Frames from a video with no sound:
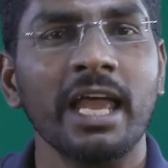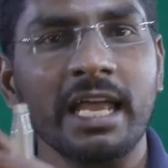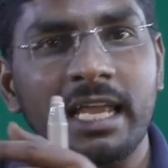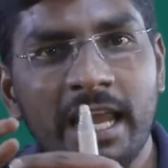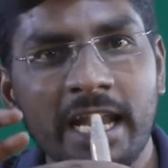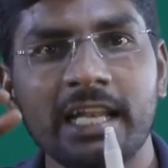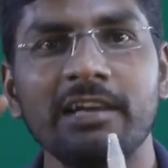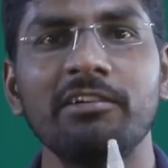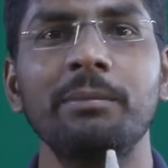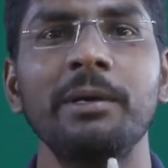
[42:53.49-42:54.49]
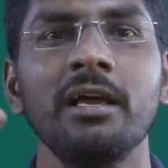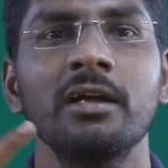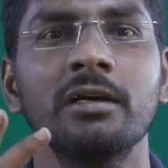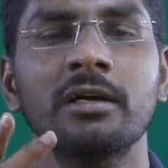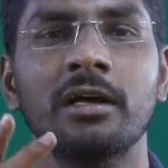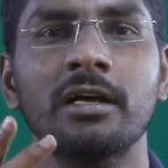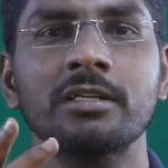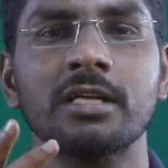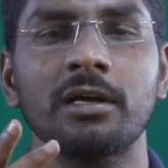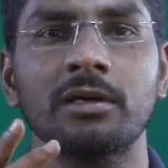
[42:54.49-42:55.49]
Again they will be uh,
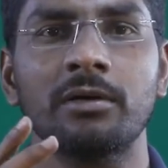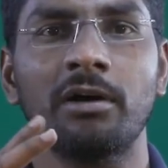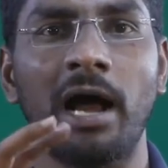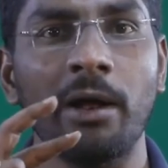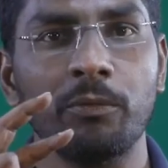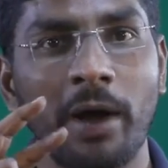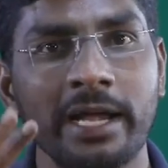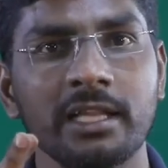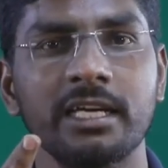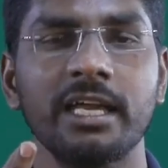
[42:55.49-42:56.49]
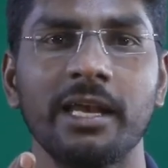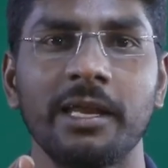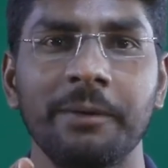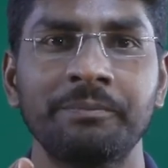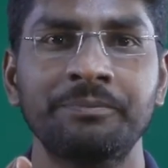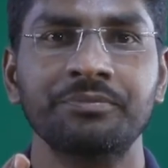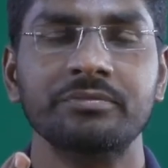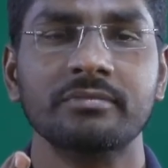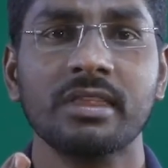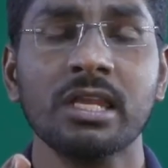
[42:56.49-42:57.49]
uh, uh, wind the D N A.
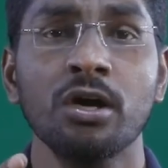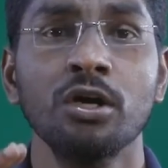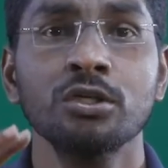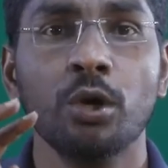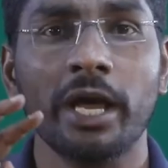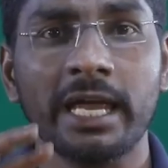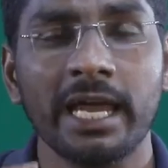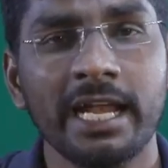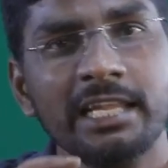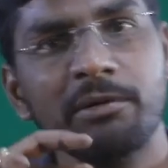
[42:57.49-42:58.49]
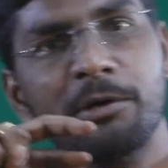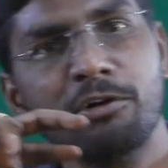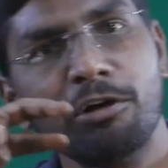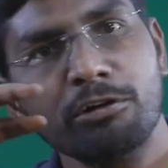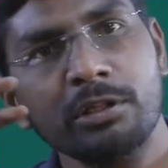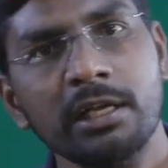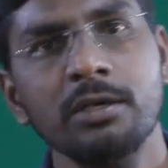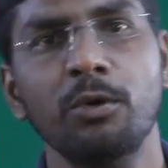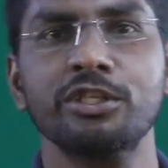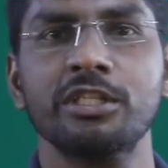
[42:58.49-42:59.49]
So again they will be go to
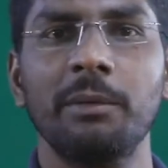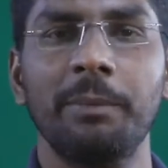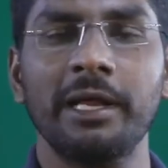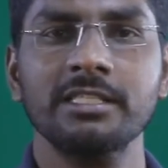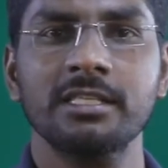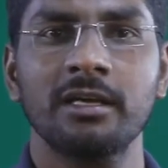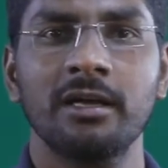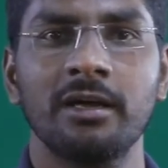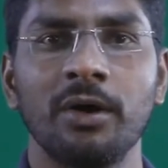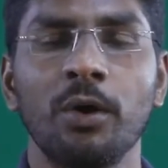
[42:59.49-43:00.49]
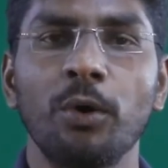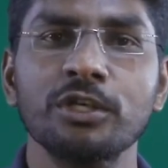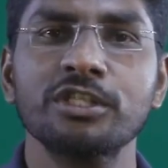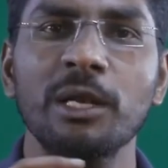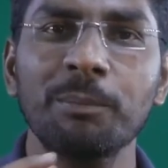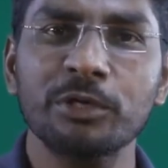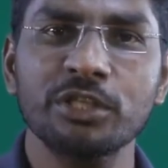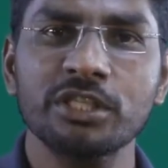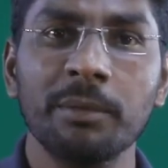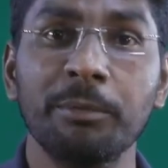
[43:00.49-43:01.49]
the original place. Original
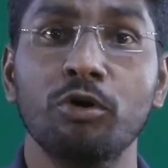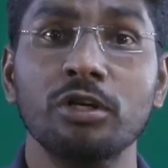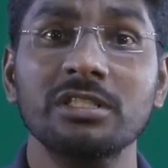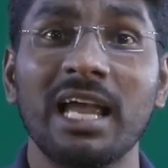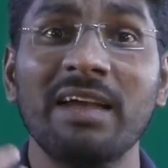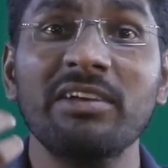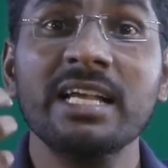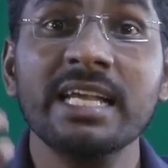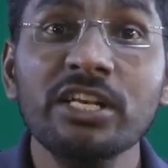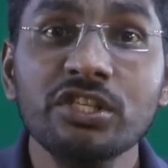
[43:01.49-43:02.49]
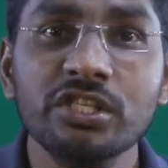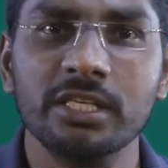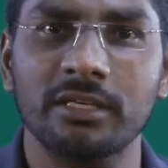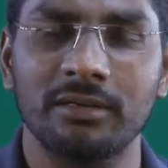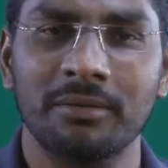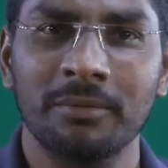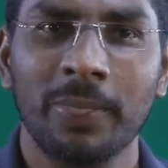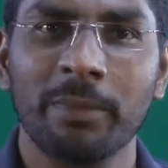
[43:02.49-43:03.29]
position because they have a tension.